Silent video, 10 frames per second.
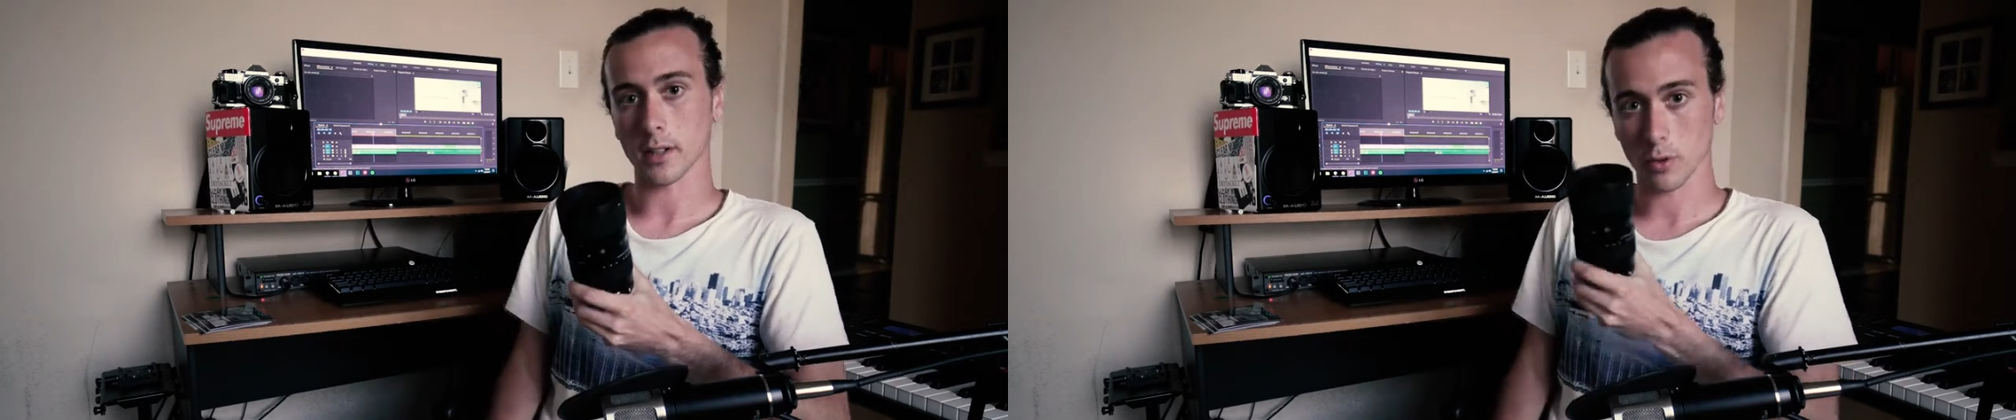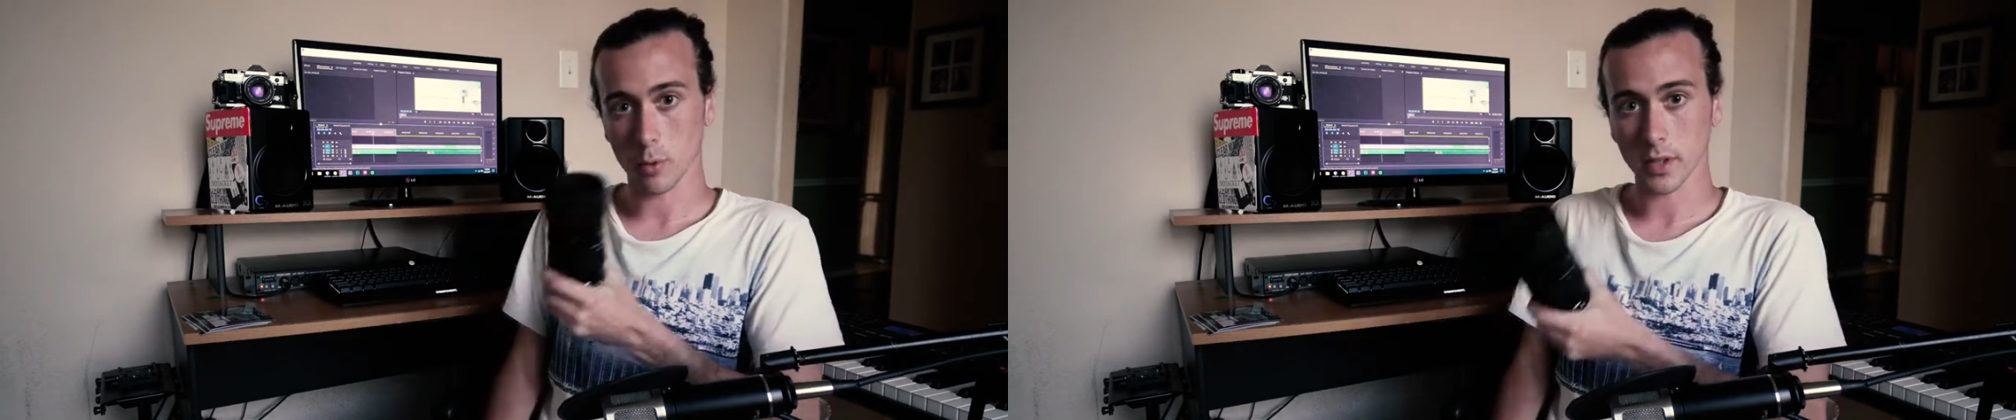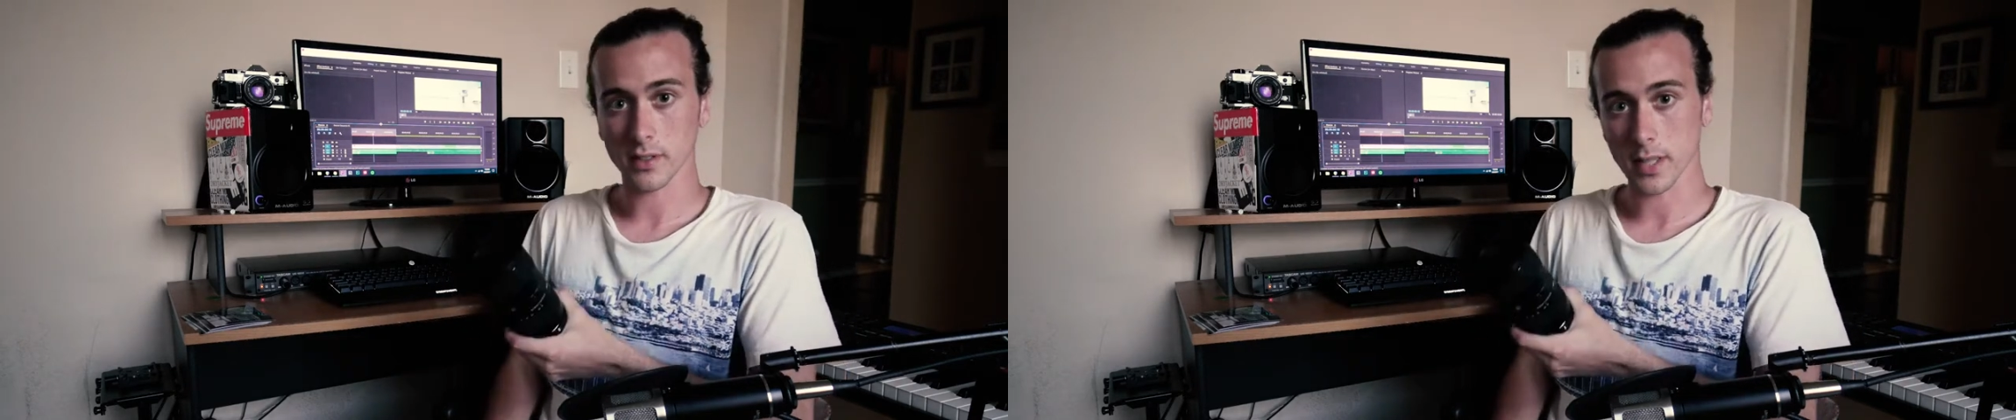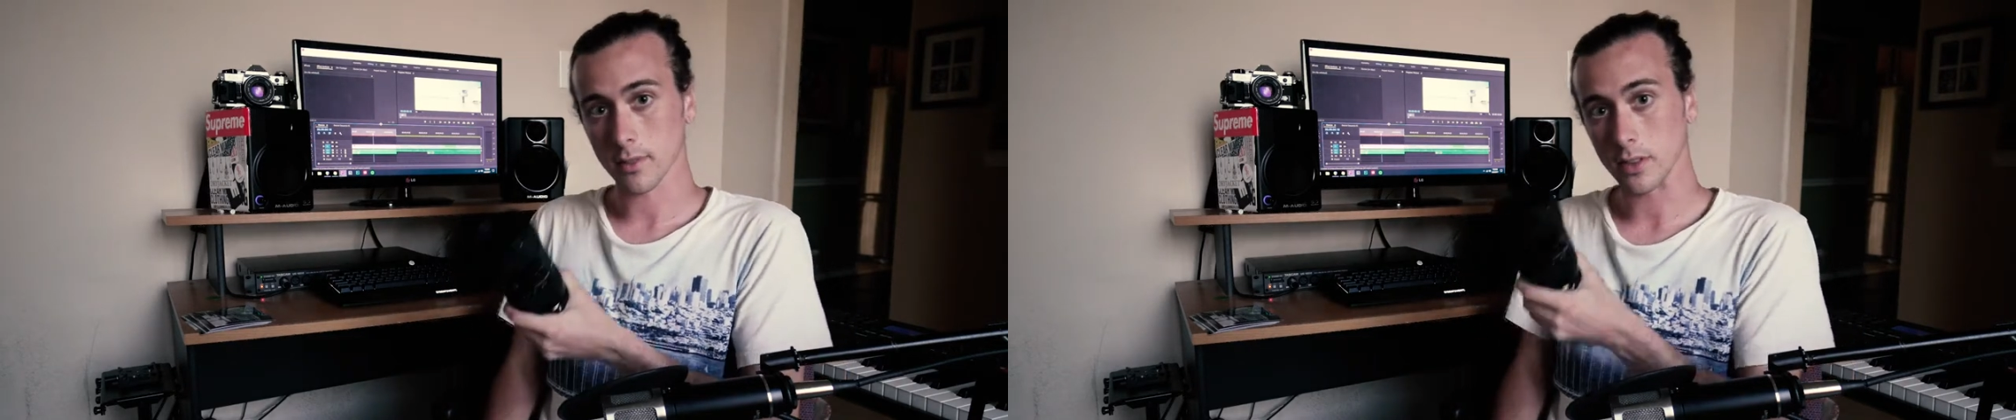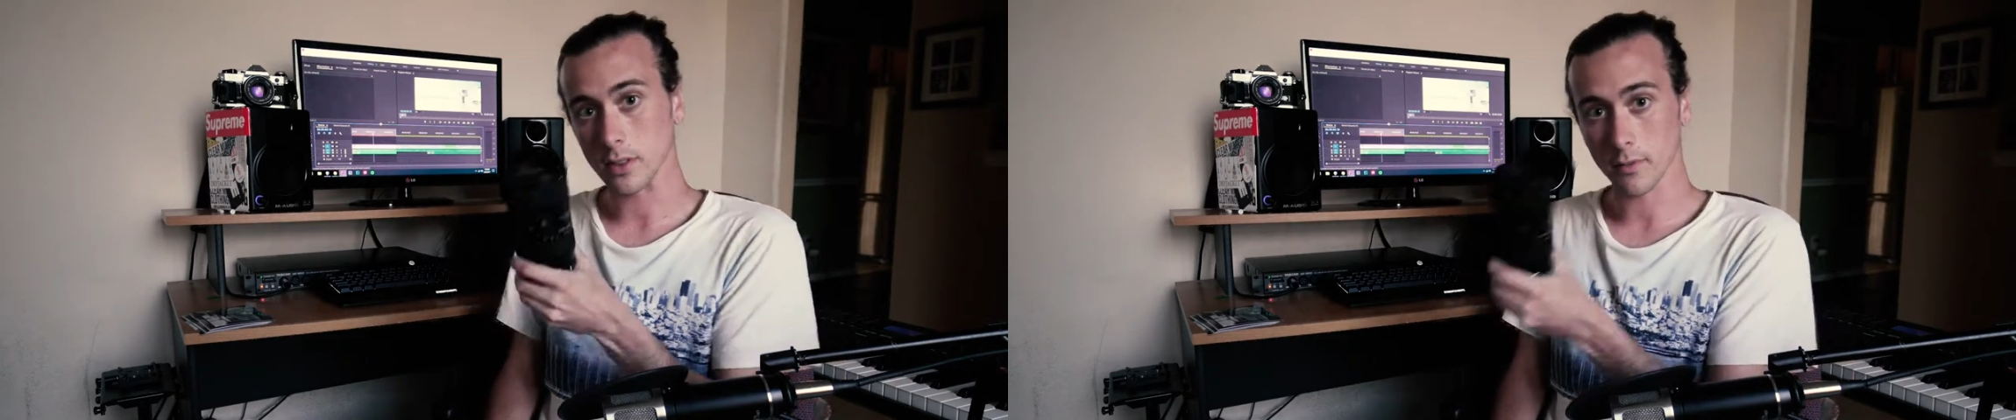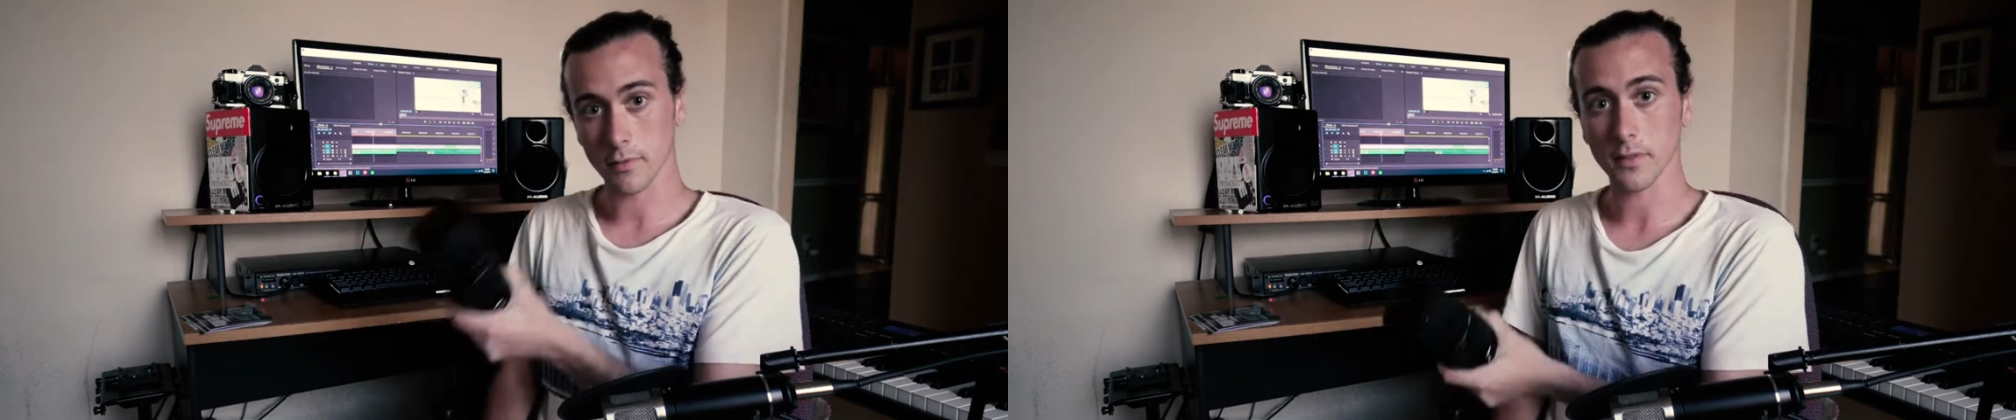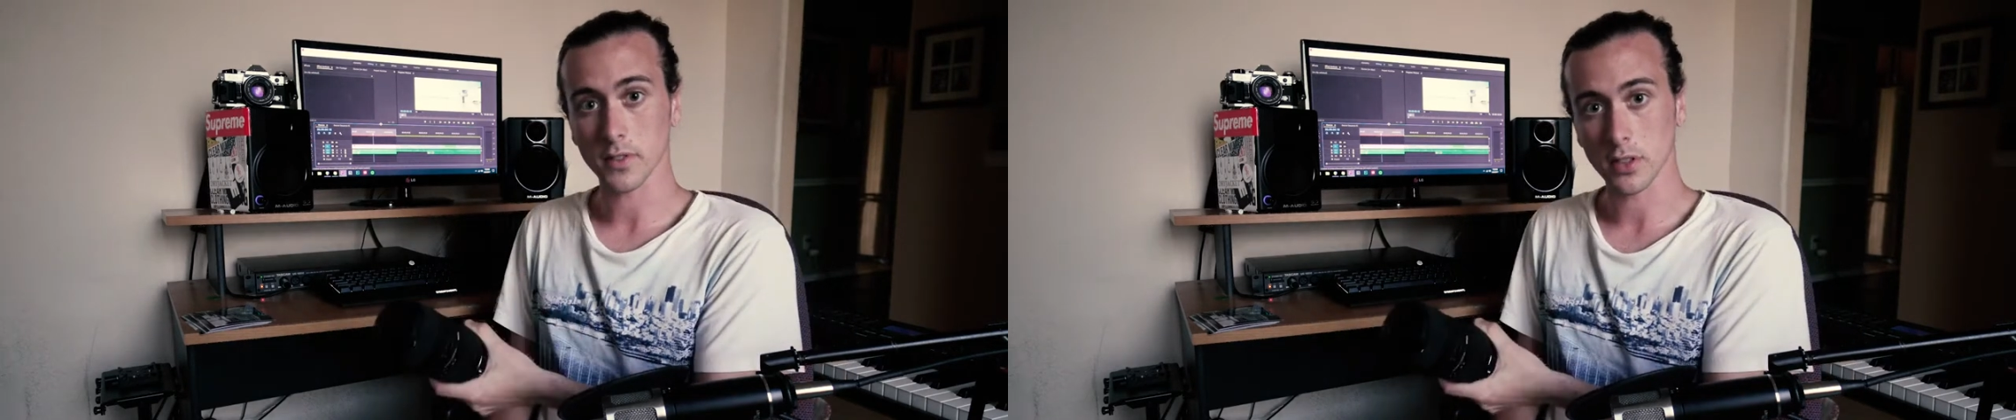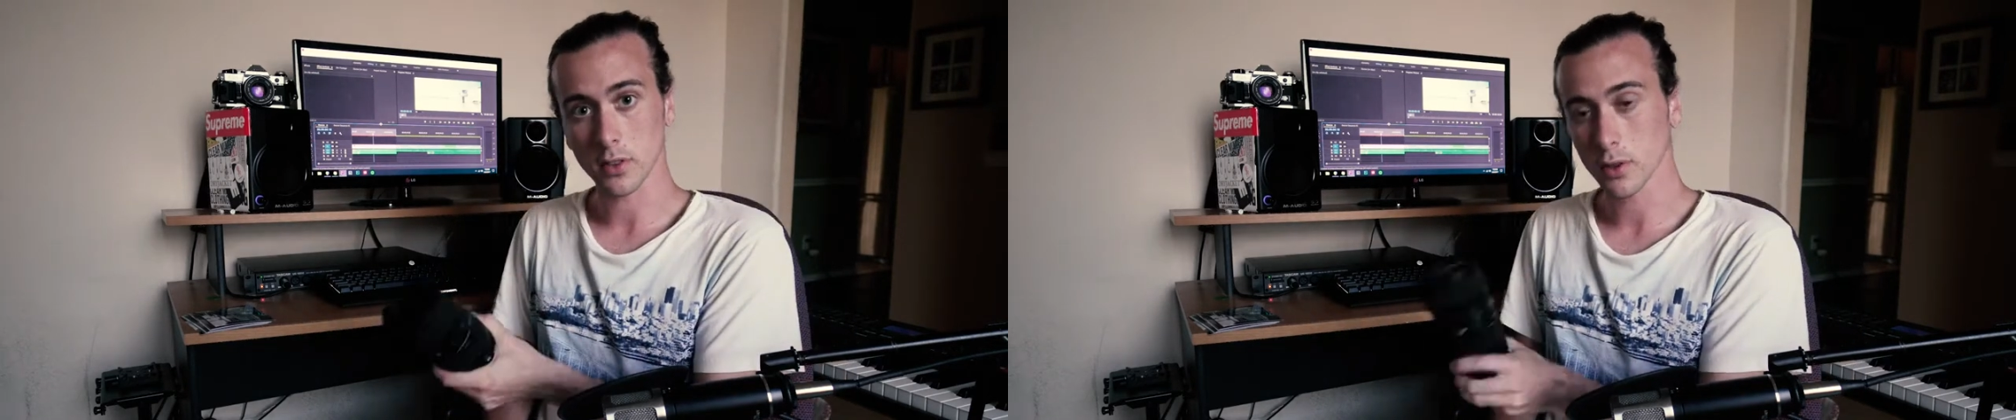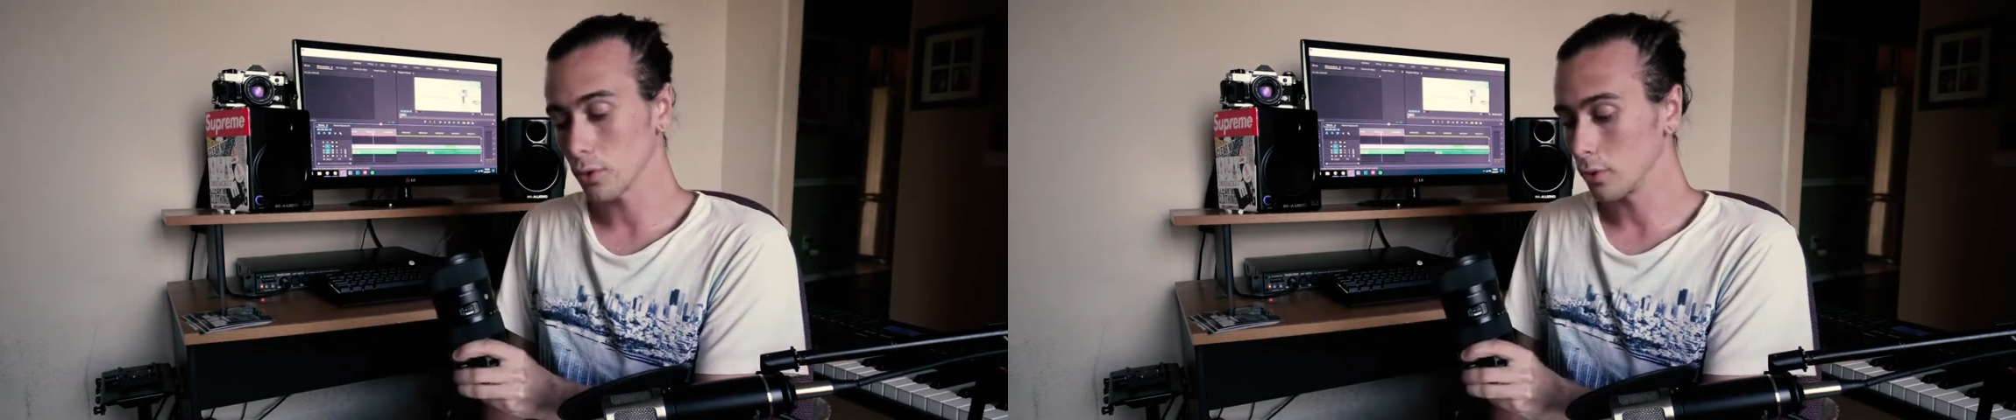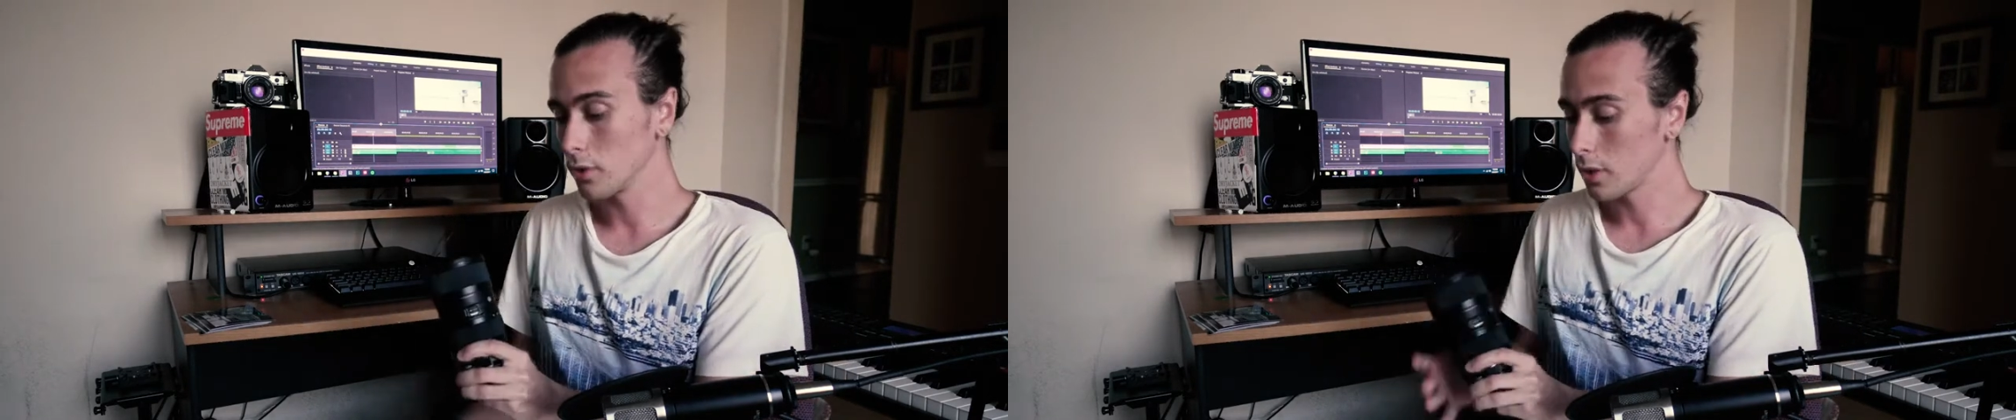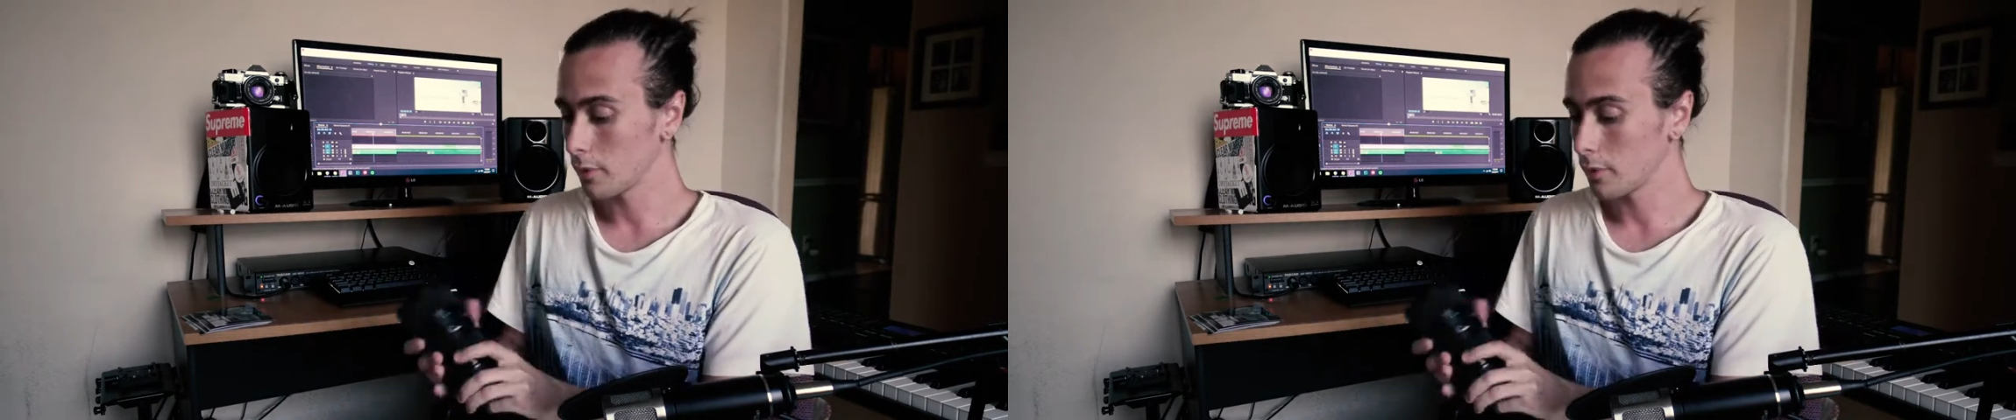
a twenty-seven to fifty-two